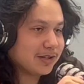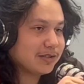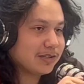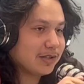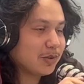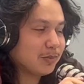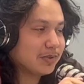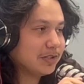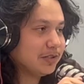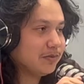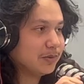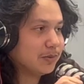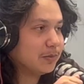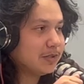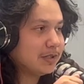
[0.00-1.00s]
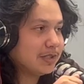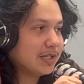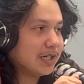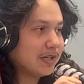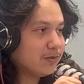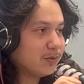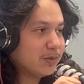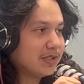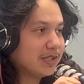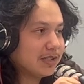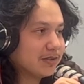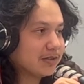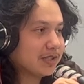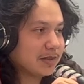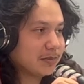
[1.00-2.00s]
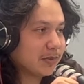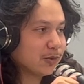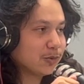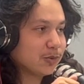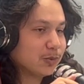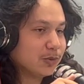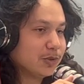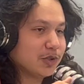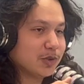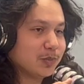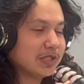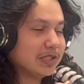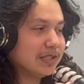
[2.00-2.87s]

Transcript: don't believe you. Everyone there looked like middle schoolers to me.